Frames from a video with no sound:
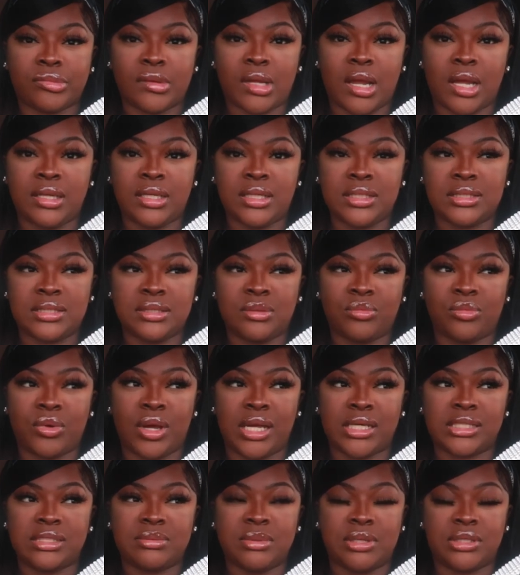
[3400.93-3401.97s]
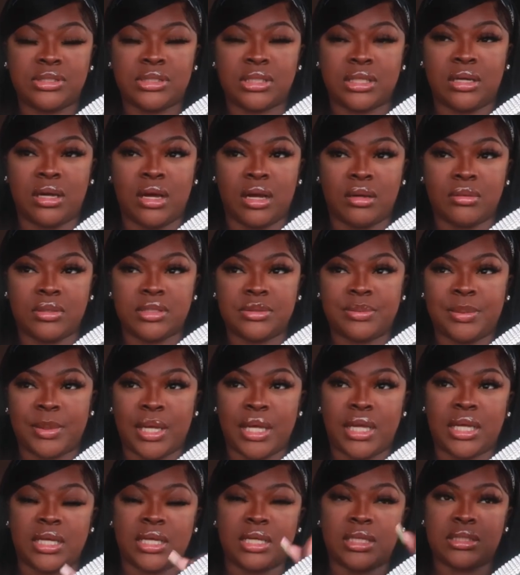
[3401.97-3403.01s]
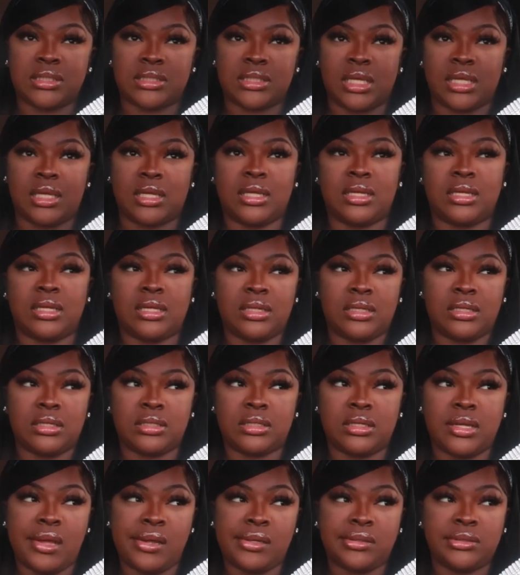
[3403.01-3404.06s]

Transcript: I need some wax melts and garbage bags, and